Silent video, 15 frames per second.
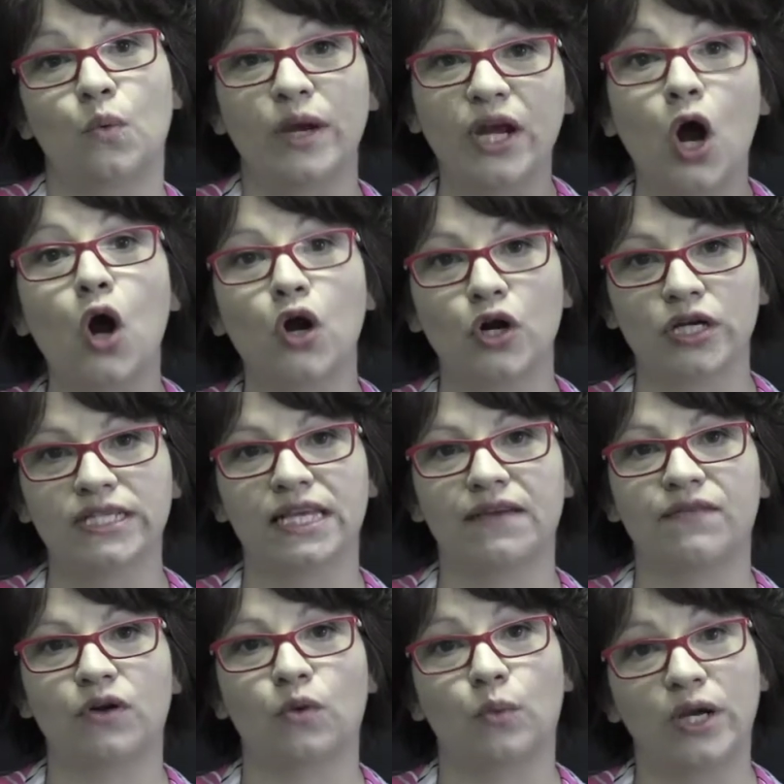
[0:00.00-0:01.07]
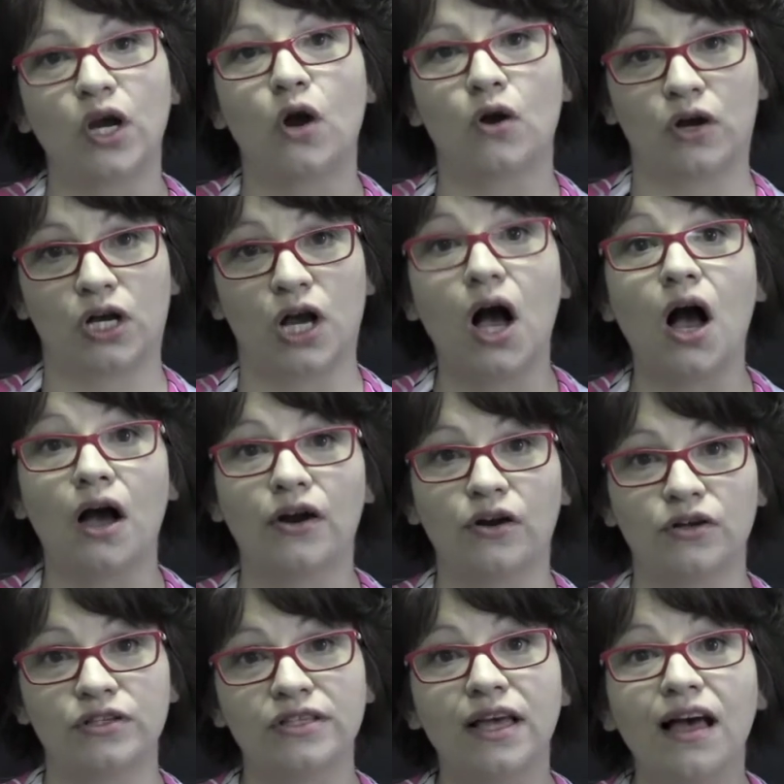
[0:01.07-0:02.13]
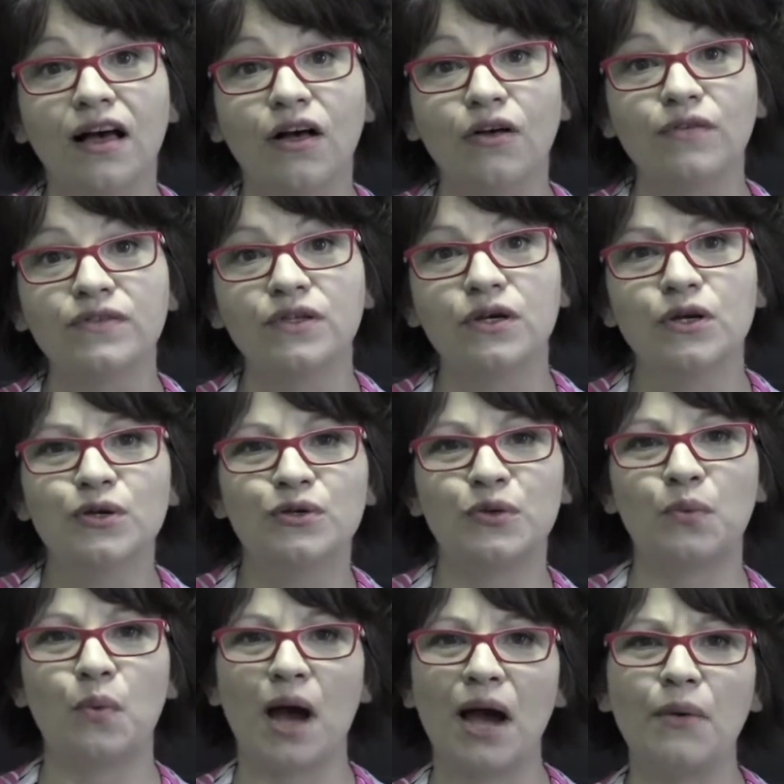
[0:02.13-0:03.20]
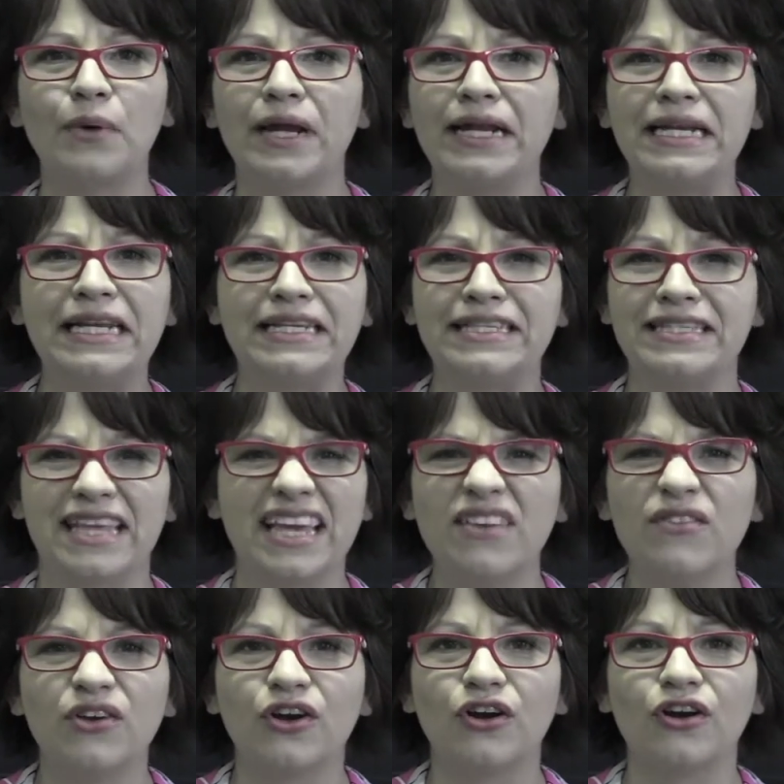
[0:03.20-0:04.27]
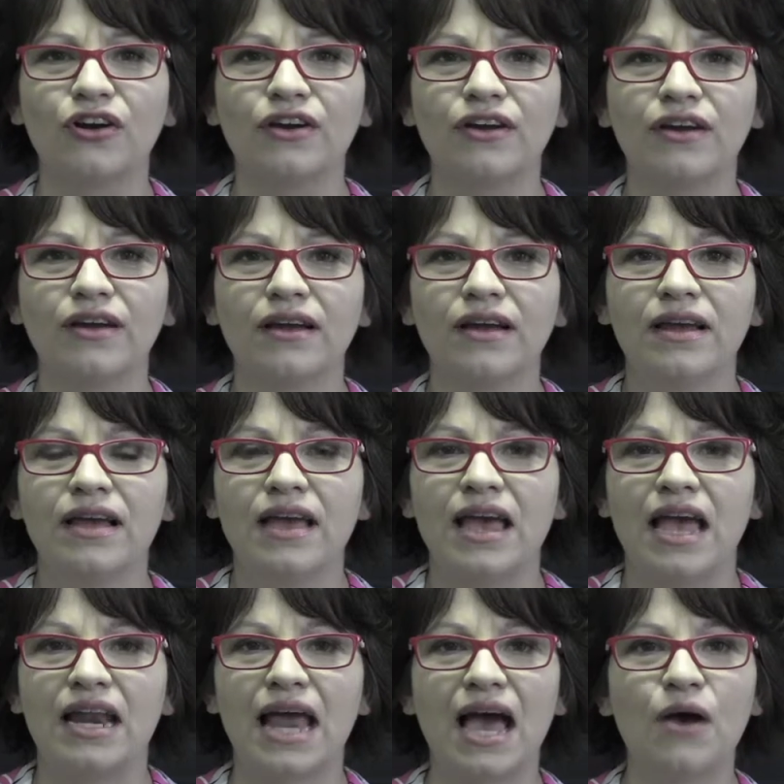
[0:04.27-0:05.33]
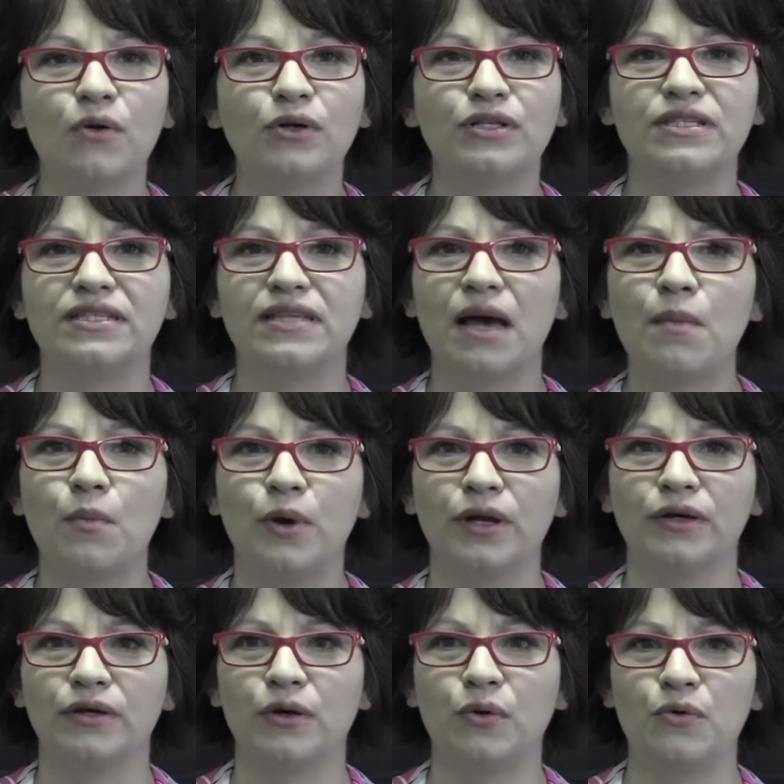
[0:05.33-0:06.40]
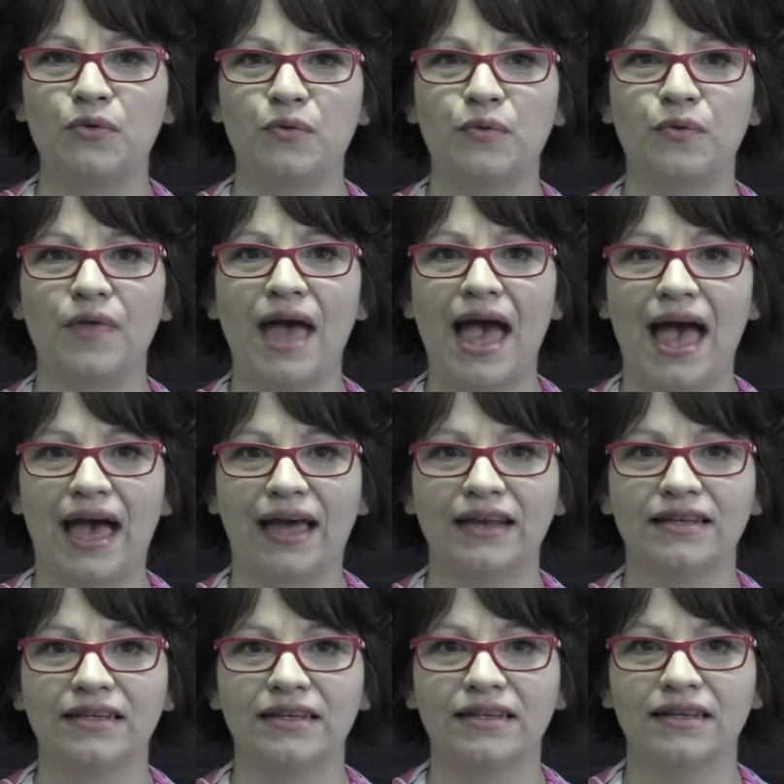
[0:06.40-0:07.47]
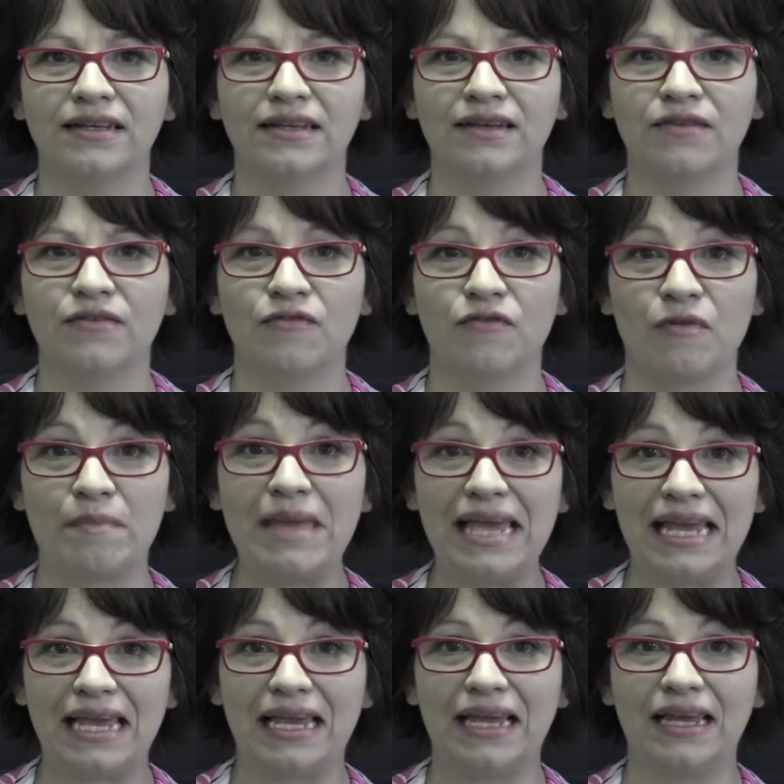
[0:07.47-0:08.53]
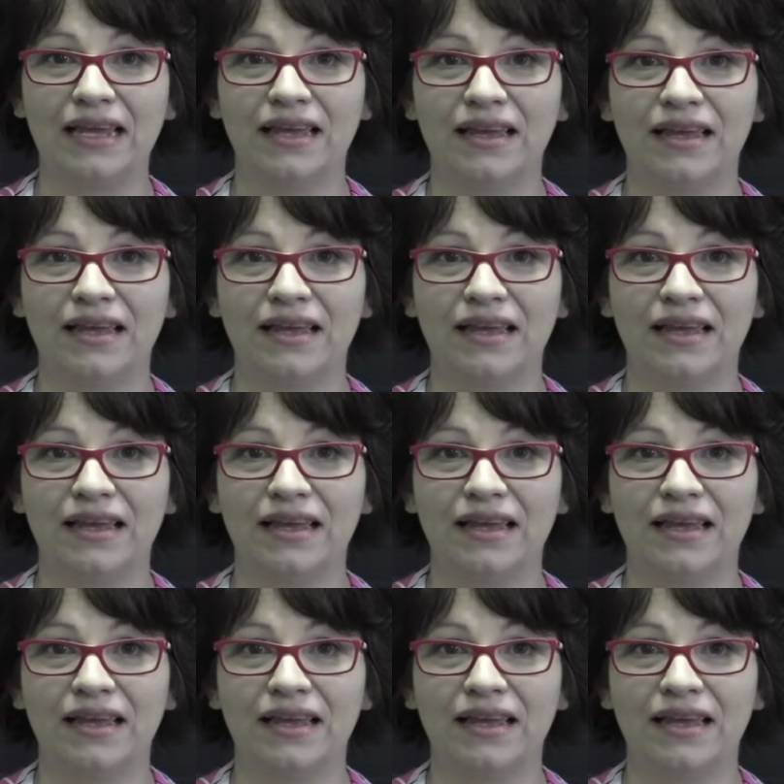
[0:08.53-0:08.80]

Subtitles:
We are a savior. We are a God ourselves. So why would I need a savior? And how could someone go through that for me?